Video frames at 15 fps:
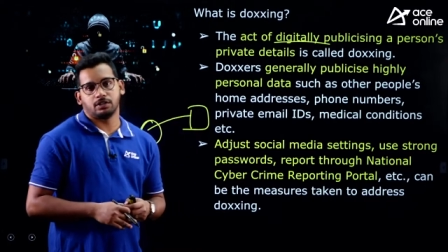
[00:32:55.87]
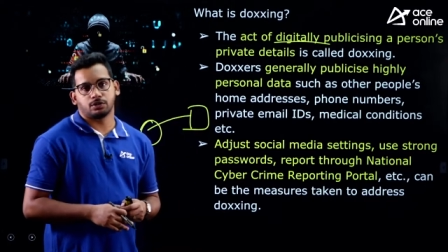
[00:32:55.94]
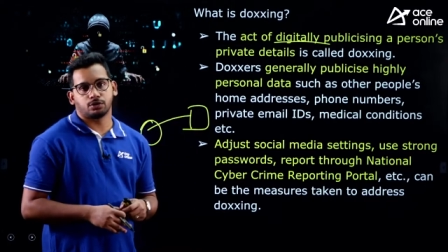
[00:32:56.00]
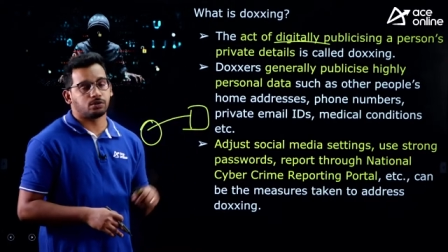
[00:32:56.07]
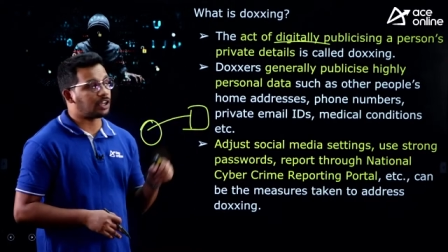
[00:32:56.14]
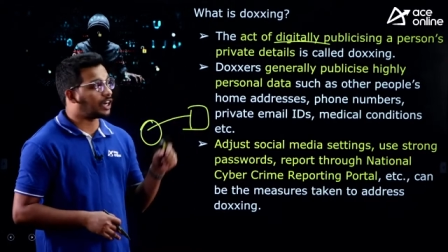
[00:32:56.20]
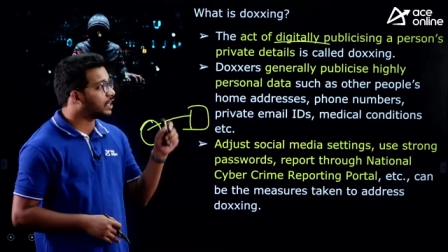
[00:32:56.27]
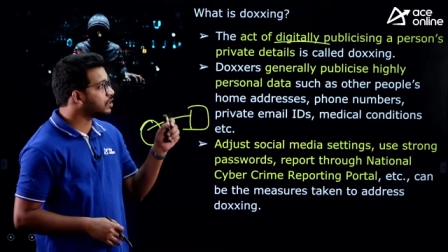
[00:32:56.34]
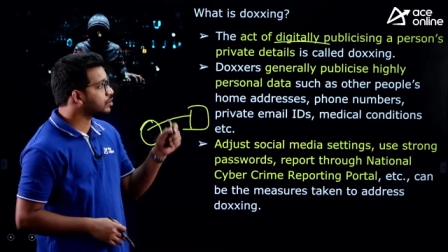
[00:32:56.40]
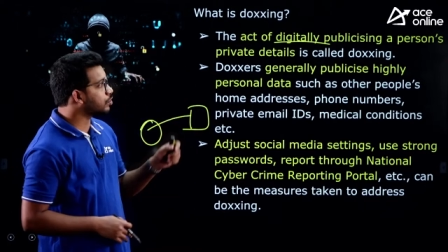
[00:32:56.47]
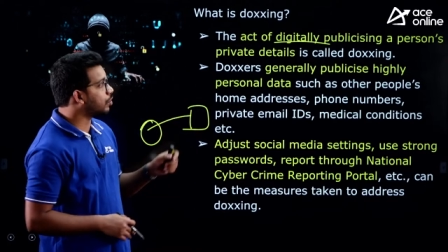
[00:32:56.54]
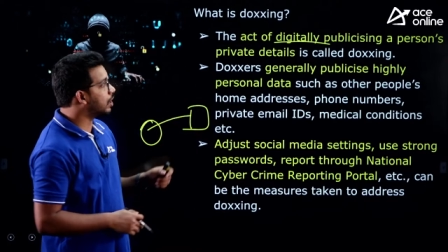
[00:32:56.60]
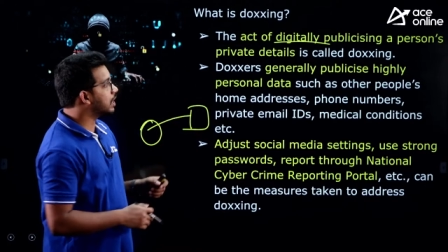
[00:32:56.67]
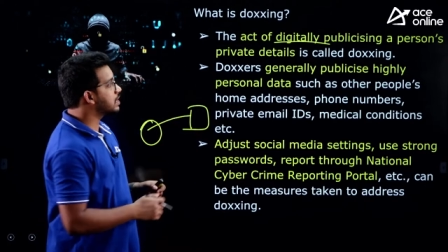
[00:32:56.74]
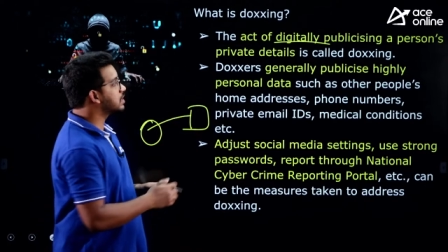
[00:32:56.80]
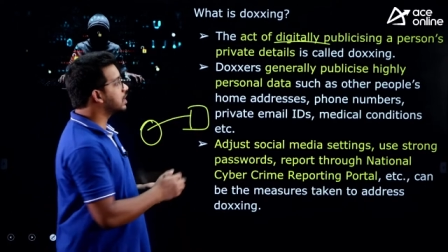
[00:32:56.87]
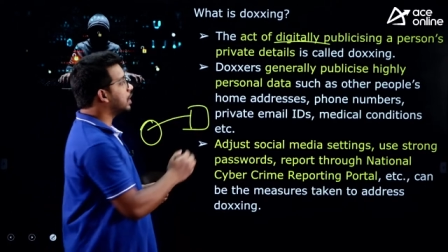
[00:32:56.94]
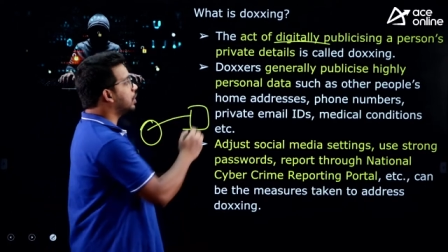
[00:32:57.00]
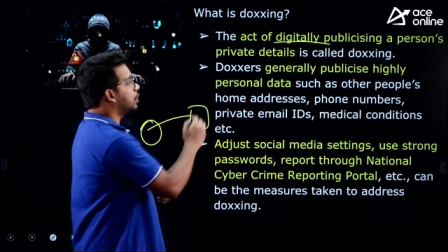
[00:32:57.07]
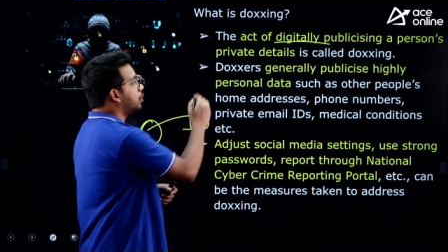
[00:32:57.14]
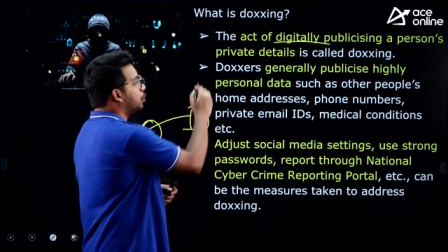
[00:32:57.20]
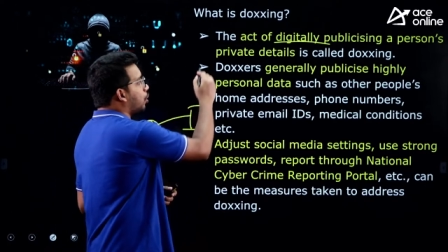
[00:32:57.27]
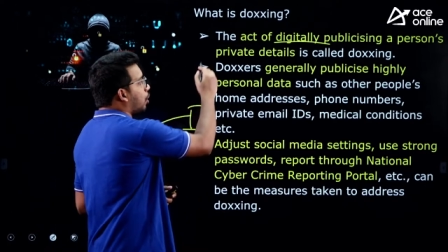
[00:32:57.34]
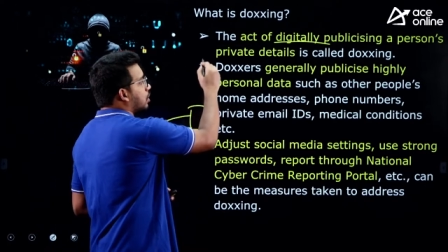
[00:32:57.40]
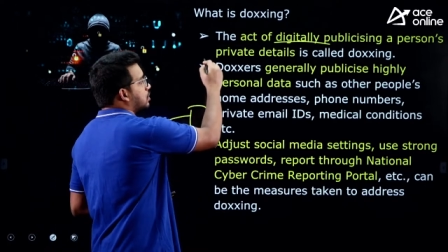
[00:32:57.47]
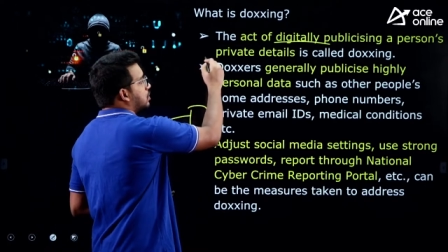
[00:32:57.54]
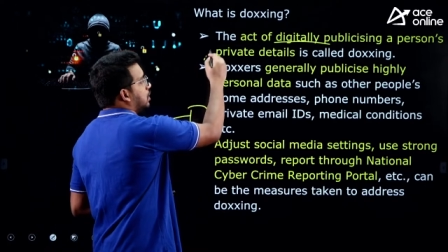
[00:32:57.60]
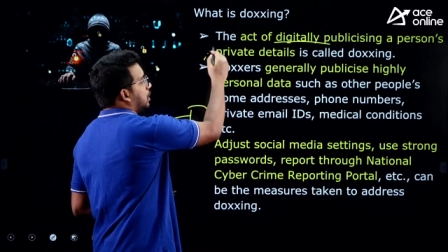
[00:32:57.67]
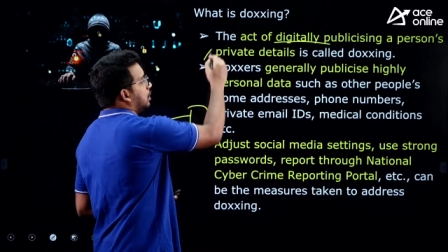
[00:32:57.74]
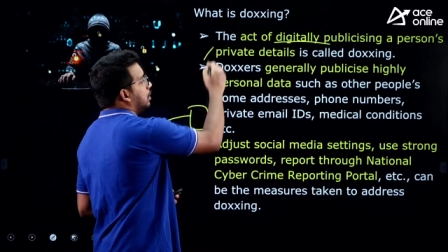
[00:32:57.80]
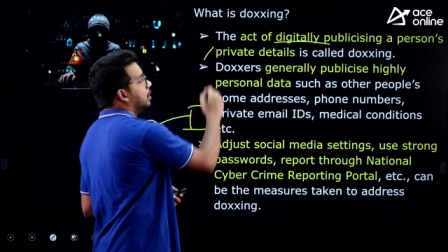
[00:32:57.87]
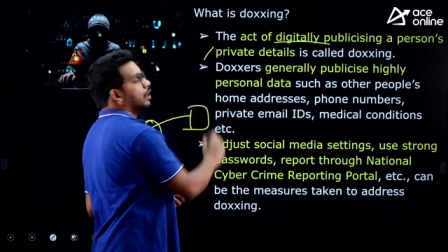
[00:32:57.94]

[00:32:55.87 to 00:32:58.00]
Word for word: So, that is called as the doxing.